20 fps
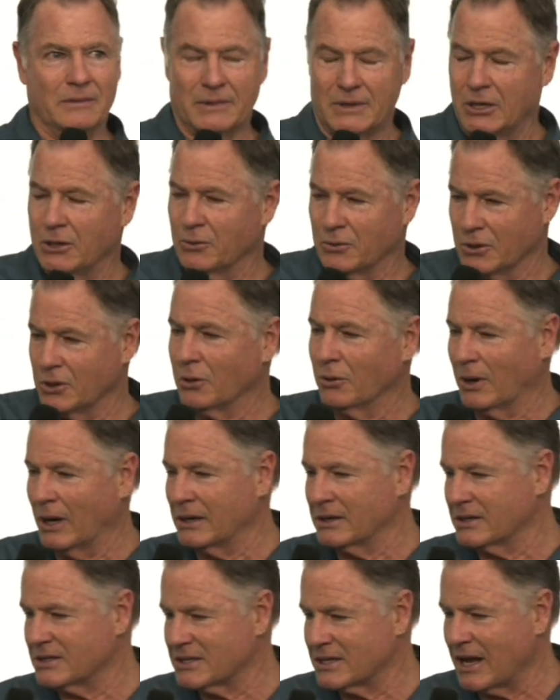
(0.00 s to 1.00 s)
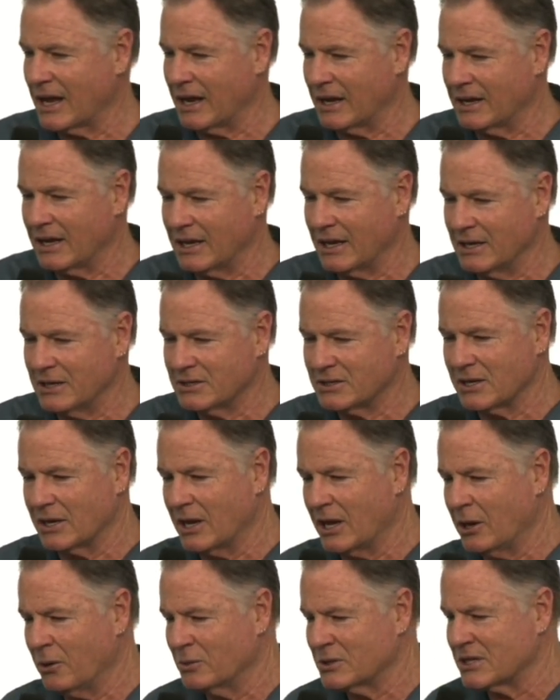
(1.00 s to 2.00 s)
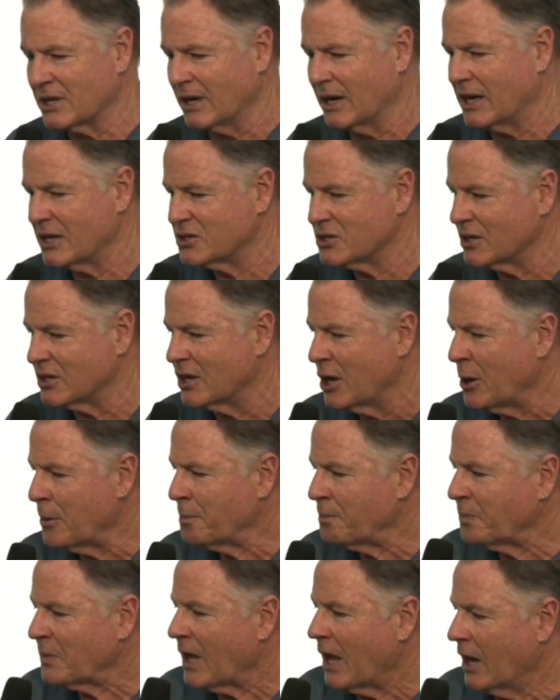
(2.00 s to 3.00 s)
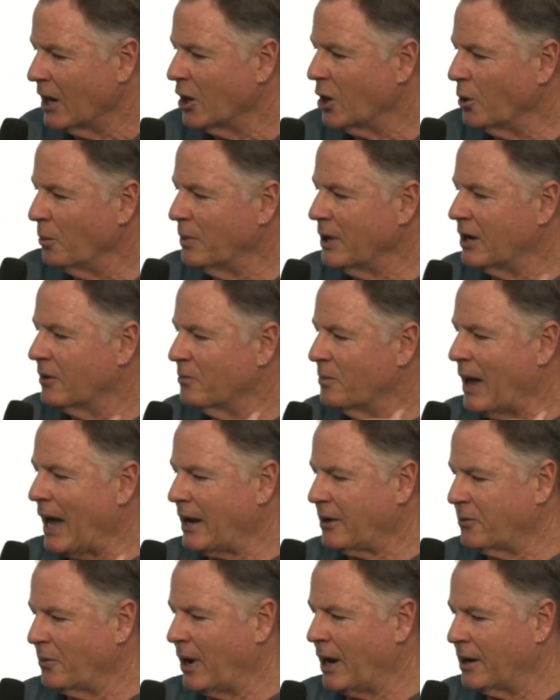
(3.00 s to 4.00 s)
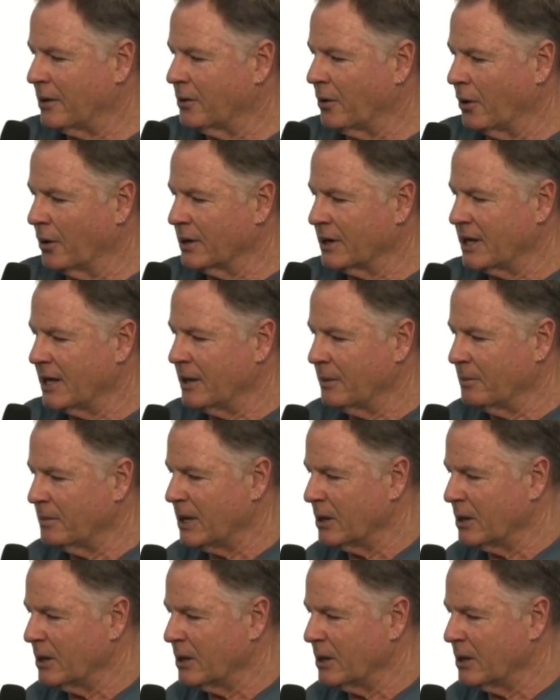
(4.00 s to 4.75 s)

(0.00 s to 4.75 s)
you, you'll understand, he's, he was a legend. A little bit of background on him